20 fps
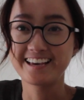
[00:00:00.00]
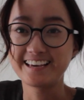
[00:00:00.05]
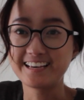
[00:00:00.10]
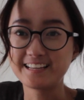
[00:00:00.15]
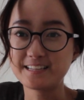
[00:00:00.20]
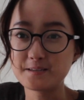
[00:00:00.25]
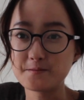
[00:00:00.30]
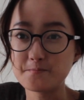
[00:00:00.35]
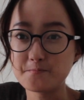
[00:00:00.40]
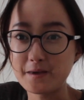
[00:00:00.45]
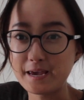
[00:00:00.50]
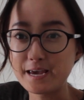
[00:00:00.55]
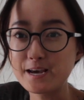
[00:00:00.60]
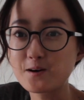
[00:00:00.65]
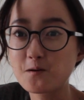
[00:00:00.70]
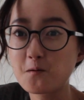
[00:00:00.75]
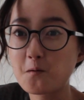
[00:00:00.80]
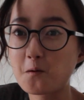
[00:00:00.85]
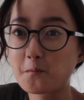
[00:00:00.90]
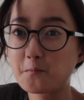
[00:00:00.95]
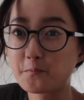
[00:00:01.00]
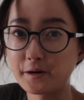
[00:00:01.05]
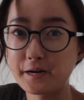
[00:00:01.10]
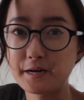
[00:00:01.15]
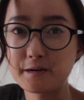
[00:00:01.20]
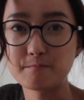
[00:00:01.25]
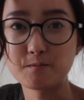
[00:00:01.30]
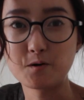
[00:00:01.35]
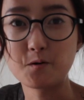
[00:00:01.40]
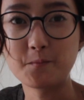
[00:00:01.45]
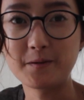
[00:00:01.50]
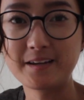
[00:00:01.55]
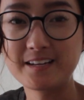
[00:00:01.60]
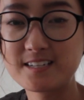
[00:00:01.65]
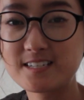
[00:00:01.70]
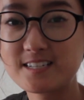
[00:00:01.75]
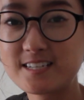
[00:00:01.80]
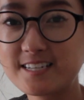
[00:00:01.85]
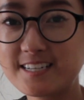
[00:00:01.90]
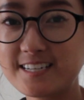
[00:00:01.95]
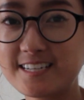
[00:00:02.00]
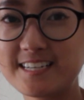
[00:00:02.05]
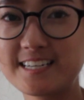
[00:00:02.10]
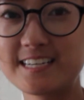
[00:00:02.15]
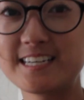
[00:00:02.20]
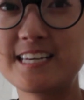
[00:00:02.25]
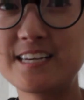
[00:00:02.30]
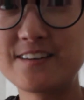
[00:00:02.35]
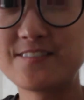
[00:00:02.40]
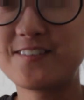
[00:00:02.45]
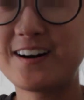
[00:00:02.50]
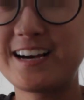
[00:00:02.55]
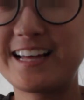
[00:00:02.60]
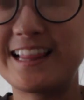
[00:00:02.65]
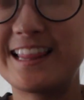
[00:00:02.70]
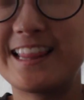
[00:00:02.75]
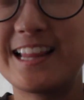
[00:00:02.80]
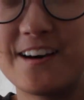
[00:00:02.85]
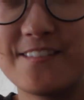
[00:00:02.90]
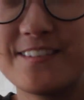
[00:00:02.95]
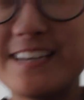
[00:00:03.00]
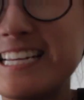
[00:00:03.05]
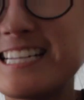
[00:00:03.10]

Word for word: it's a make or break moment. If I love